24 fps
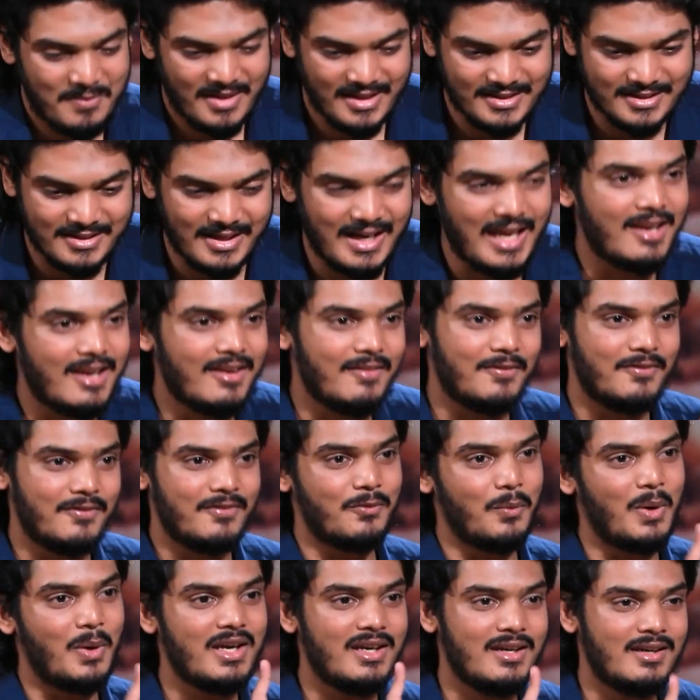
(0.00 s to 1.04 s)
Sir, I have
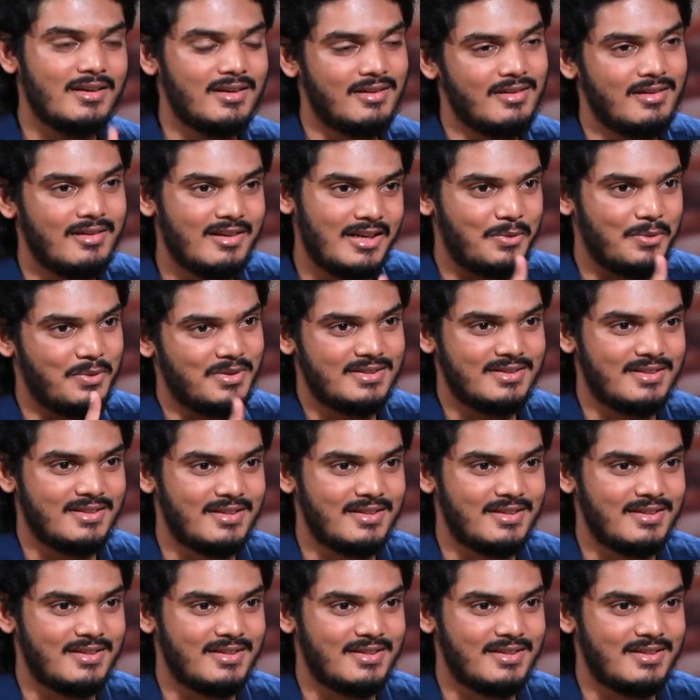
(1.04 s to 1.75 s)
one request, sir.